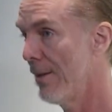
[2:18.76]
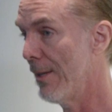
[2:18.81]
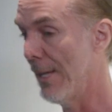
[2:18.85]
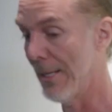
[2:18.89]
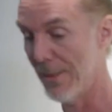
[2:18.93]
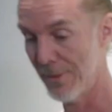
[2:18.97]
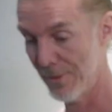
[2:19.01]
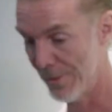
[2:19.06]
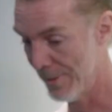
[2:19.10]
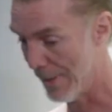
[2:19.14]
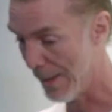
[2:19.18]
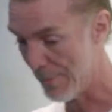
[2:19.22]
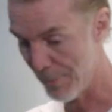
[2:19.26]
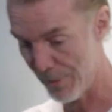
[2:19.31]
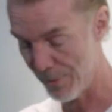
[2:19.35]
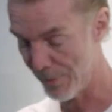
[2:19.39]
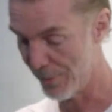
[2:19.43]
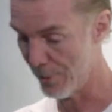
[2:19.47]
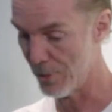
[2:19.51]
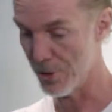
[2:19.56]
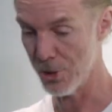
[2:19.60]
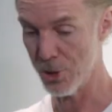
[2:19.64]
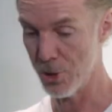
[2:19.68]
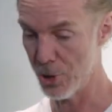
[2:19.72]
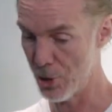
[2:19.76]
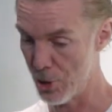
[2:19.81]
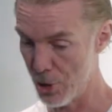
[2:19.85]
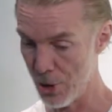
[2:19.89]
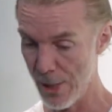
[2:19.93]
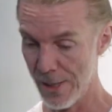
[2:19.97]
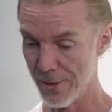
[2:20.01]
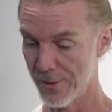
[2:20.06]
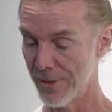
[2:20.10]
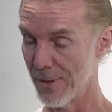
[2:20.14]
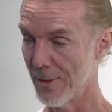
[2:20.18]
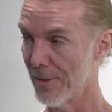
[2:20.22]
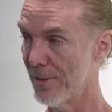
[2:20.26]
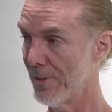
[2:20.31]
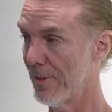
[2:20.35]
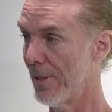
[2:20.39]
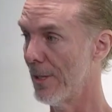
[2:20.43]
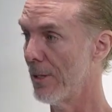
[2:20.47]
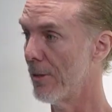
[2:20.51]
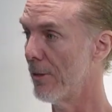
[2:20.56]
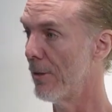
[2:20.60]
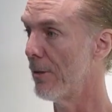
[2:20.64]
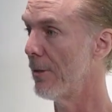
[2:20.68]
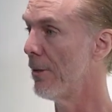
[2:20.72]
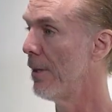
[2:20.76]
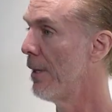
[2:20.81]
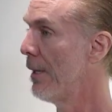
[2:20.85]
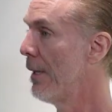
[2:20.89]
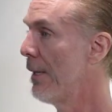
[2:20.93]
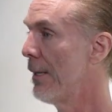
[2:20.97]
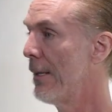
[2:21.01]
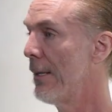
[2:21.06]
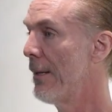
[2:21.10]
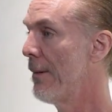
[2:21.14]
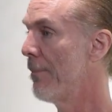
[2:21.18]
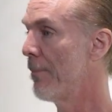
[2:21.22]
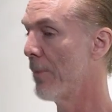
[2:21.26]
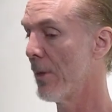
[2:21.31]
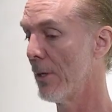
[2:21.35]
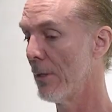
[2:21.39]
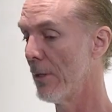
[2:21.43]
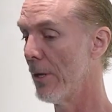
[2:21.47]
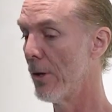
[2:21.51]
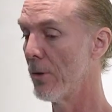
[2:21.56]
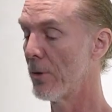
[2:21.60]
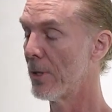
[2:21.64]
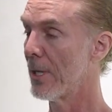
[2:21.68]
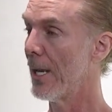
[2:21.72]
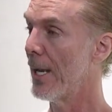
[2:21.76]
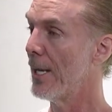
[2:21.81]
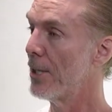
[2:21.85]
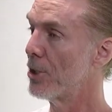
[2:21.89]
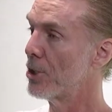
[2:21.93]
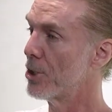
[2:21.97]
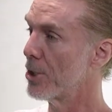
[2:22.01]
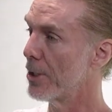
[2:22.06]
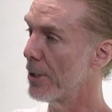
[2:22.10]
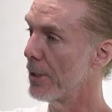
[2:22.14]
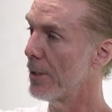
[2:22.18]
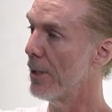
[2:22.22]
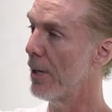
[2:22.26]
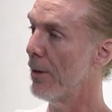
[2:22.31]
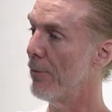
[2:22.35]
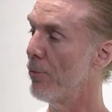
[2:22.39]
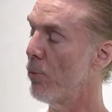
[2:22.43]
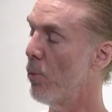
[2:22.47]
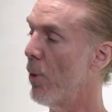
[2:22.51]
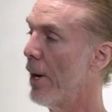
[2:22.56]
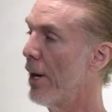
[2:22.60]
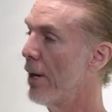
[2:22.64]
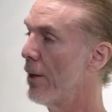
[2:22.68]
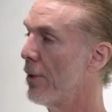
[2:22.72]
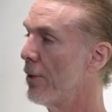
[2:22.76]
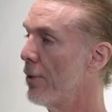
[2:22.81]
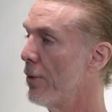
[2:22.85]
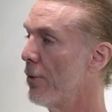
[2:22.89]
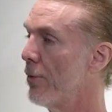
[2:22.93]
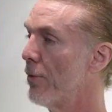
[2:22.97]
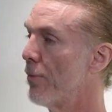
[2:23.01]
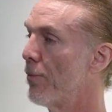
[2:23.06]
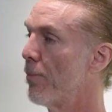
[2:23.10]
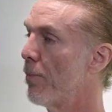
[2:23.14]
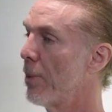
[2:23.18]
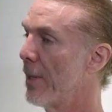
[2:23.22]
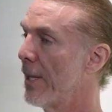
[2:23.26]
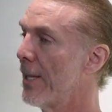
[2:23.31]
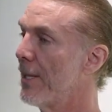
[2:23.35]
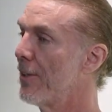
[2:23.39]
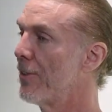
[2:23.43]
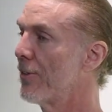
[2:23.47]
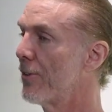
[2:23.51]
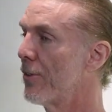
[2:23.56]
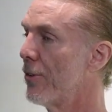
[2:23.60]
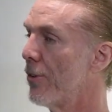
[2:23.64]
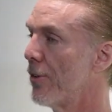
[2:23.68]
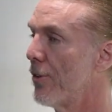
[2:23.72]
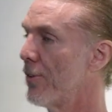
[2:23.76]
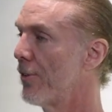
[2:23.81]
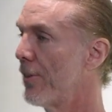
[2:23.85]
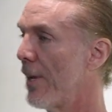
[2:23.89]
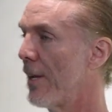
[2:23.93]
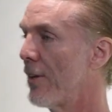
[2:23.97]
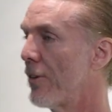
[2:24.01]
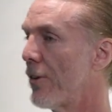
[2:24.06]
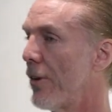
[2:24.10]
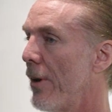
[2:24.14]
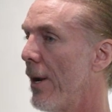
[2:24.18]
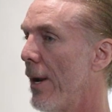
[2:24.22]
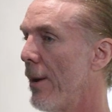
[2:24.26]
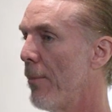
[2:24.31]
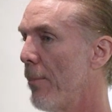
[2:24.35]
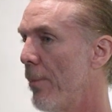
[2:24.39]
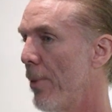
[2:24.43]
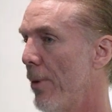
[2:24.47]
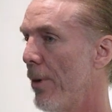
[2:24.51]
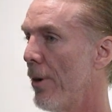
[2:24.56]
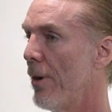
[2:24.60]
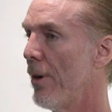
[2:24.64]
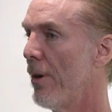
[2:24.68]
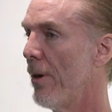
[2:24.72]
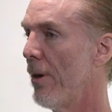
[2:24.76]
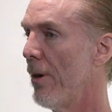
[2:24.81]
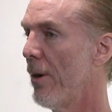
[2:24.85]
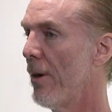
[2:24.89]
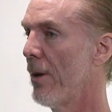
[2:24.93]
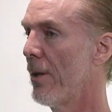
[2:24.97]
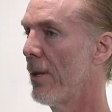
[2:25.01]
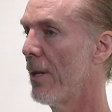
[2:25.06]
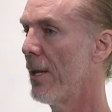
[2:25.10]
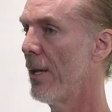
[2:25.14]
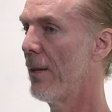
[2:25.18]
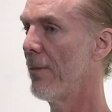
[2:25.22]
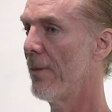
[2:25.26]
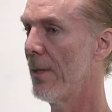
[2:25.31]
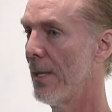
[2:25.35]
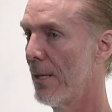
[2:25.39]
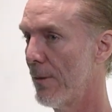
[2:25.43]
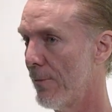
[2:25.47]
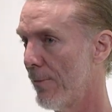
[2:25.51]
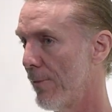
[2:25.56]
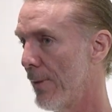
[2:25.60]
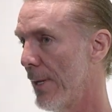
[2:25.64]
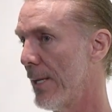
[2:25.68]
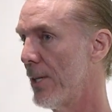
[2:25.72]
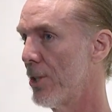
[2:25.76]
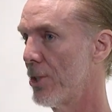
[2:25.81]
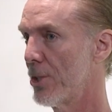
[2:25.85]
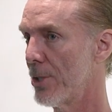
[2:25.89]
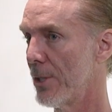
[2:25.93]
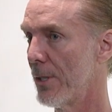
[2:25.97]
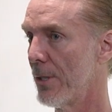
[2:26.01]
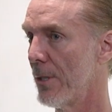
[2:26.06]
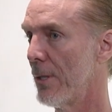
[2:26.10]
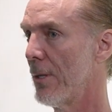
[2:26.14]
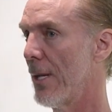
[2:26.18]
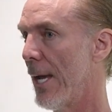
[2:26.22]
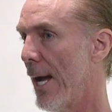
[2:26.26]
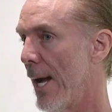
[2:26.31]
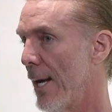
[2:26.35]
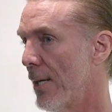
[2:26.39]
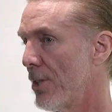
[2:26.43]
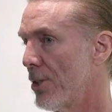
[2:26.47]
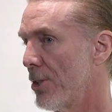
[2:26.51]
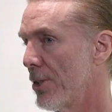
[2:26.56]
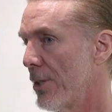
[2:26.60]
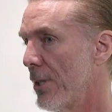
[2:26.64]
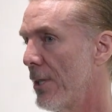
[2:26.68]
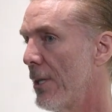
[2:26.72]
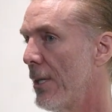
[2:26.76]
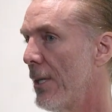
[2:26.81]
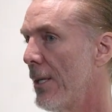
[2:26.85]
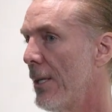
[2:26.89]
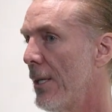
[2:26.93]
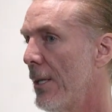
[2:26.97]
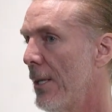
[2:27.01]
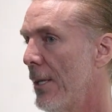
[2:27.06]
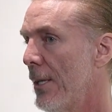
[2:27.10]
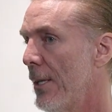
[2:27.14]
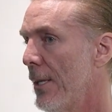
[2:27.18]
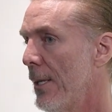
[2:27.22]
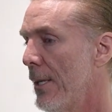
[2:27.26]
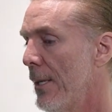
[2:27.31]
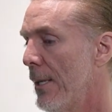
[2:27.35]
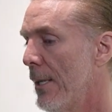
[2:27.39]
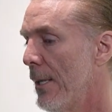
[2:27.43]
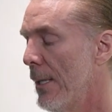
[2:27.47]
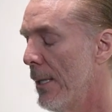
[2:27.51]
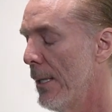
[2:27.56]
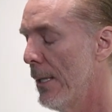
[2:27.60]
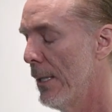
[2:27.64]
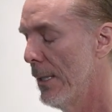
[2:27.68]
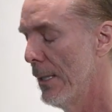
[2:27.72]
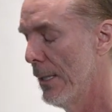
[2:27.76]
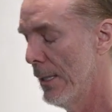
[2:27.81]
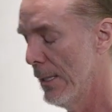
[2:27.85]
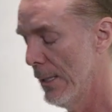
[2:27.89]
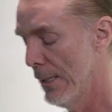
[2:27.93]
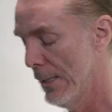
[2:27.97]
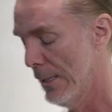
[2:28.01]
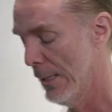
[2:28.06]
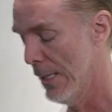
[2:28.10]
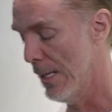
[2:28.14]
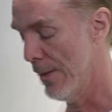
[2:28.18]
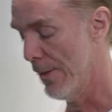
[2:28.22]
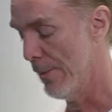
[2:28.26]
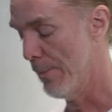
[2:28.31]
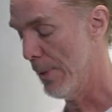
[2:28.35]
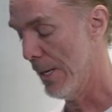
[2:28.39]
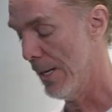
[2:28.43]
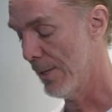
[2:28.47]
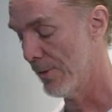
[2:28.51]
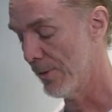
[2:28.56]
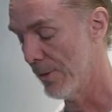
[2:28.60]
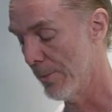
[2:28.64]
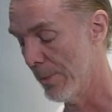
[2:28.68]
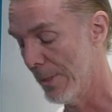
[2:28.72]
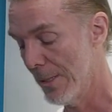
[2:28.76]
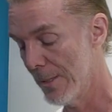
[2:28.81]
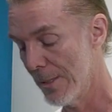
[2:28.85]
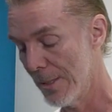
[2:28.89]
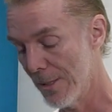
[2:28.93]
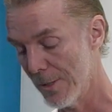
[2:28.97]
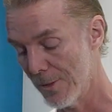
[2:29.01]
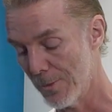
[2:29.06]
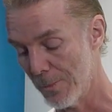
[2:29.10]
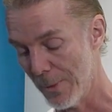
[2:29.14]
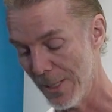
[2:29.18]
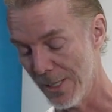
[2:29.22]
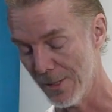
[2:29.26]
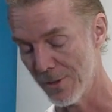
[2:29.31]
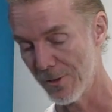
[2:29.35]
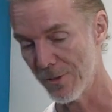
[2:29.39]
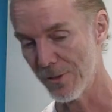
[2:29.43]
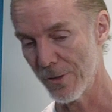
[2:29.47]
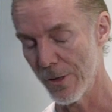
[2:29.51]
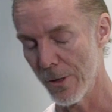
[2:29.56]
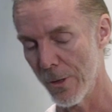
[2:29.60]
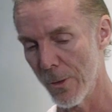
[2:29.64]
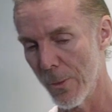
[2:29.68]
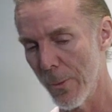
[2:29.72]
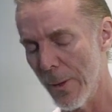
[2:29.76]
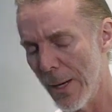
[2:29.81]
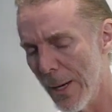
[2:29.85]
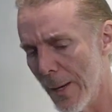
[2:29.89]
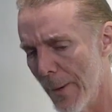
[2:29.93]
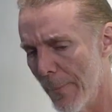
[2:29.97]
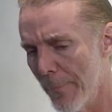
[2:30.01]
except for just a single location of where you've placed your center emperor in the inflation action on the possibility space. So,